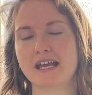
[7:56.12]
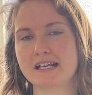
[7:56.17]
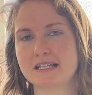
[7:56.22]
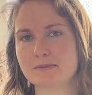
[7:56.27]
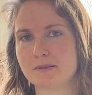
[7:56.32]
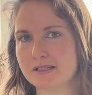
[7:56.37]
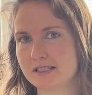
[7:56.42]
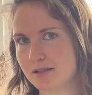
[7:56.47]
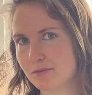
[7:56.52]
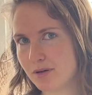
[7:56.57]

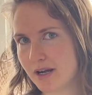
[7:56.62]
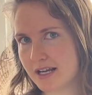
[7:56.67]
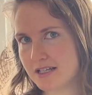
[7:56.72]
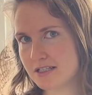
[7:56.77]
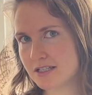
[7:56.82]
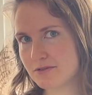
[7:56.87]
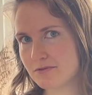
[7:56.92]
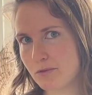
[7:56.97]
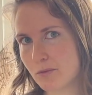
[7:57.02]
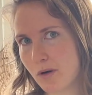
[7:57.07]
expensive prices
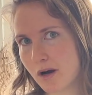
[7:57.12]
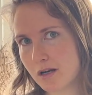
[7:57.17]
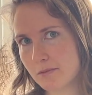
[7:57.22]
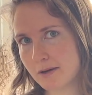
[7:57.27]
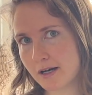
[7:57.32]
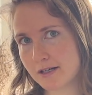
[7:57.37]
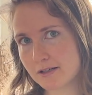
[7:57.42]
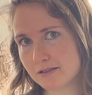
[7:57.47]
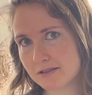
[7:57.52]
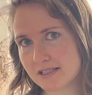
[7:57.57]
for water
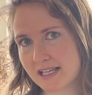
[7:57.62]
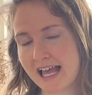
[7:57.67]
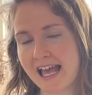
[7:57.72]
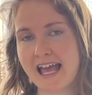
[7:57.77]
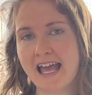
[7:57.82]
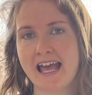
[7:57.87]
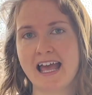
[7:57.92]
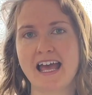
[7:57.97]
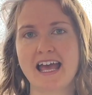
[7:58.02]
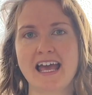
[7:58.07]
bottles
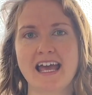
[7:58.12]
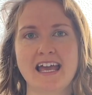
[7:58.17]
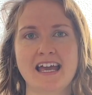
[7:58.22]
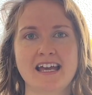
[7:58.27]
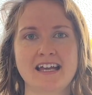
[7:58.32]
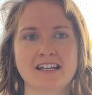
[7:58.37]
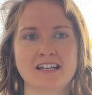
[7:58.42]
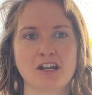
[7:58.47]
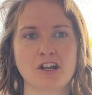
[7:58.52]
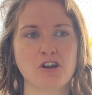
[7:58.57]

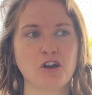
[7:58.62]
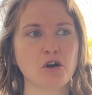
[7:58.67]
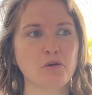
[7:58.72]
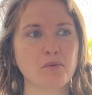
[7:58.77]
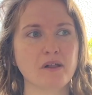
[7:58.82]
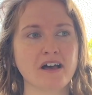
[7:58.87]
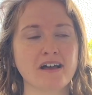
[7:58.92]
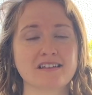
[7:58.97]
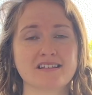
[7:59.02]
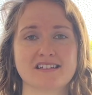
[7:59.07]
and no
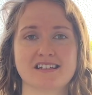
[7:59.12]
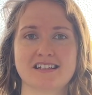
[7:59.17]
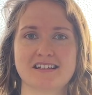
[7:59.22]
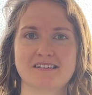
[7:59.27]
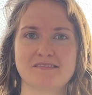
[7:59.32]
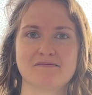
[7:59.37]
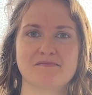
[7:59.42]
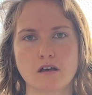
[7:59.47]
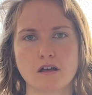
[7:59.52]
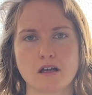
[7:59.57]
plastic.
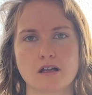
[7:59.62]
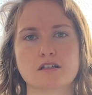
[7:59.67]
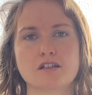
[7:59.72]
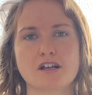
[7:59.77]
It's